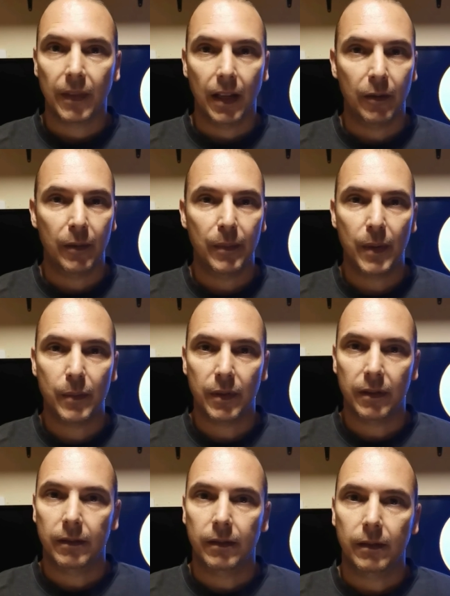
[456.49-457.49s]
And
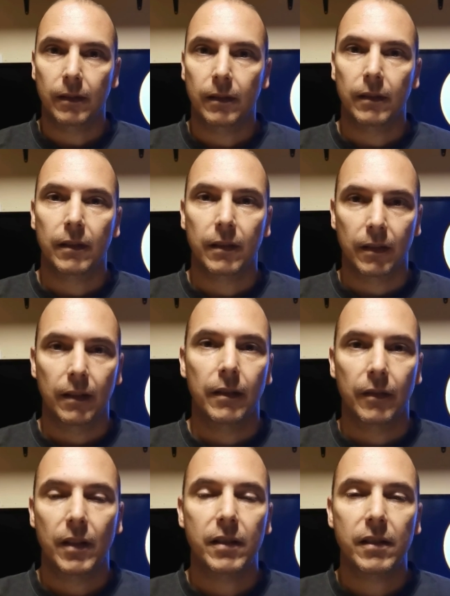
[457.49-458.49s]
remember,
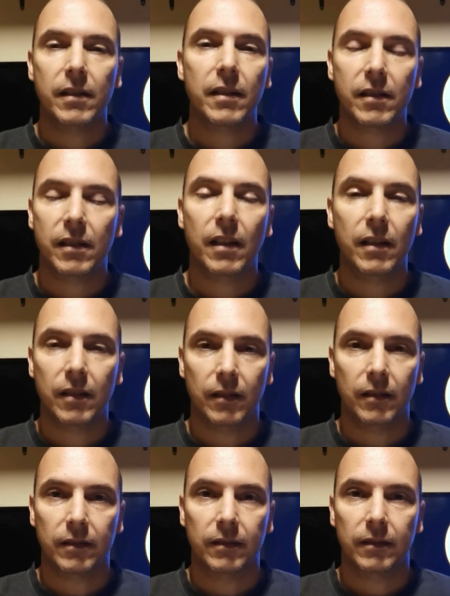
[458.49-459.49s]
this is the
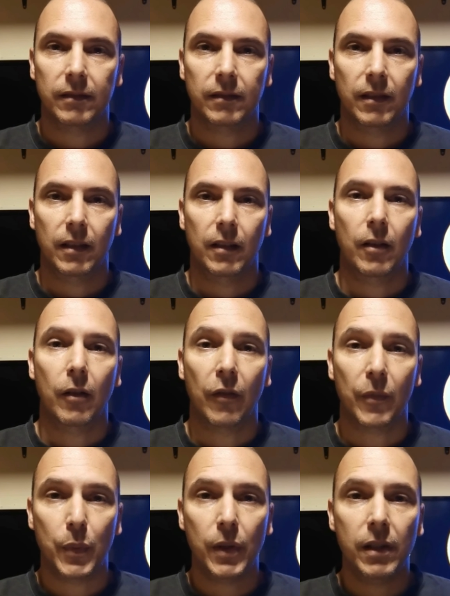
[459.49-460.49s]
season
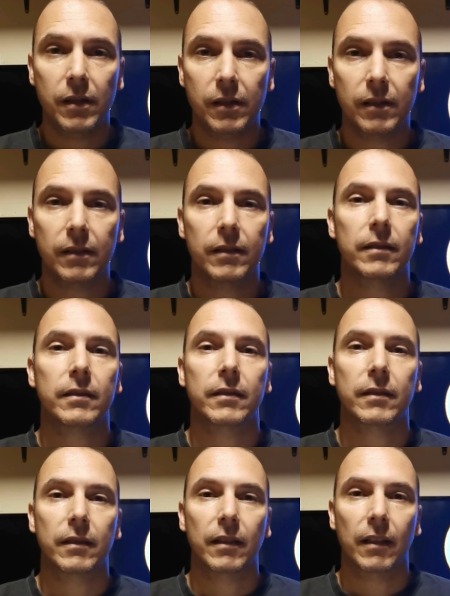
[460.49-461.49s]
of peace,
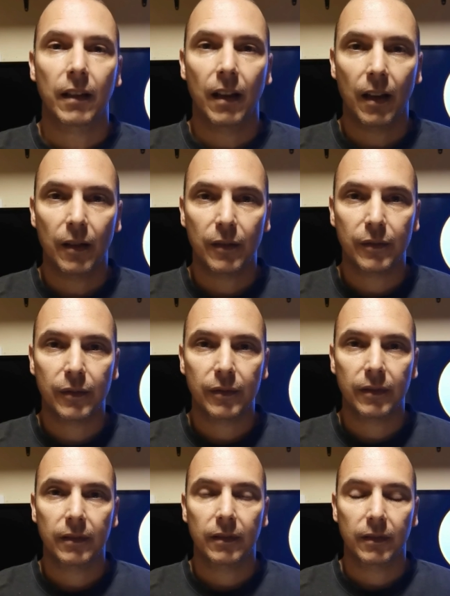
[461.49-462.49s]
love,
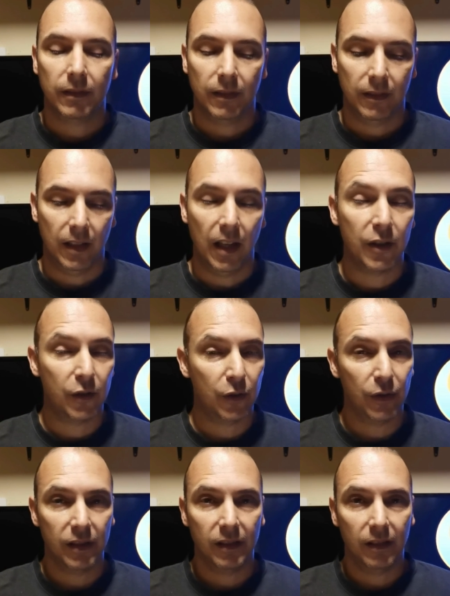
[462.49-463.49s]
and
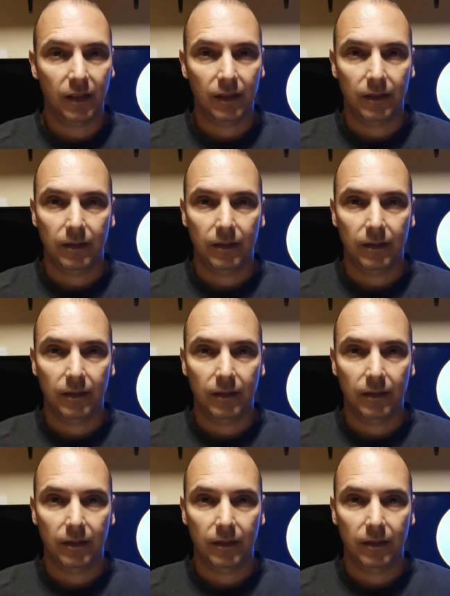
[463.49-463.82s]
unity,